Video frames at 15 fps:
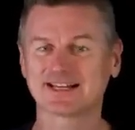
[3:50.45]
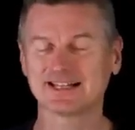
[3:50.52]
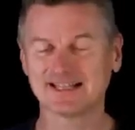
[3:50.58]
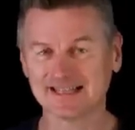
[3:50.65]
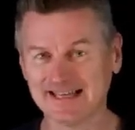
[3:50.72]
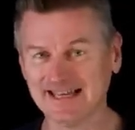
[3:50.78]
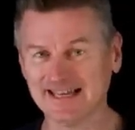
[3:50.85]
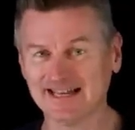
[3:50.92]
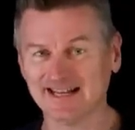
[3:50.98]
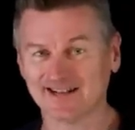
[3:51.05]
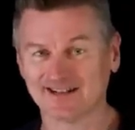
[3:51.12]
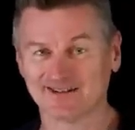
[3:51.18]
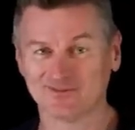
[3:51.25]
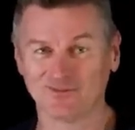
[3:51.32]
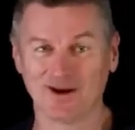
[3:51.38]
clean
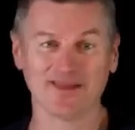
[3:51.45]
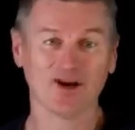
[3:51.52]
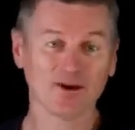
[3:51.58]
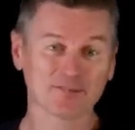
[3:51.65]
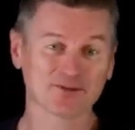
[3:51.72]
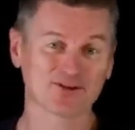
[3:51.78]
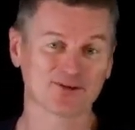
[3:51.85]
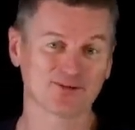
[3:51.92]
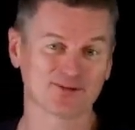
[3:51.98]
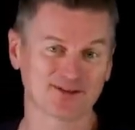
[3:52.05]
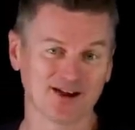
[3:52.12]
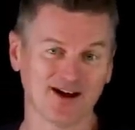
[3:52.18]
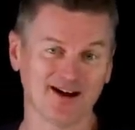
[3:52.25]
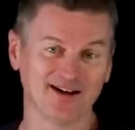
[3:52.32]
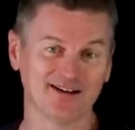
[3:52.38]
and where the
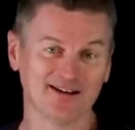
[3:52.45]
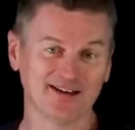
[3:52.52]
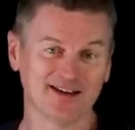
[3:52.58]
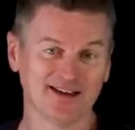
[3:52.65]
obstacles are.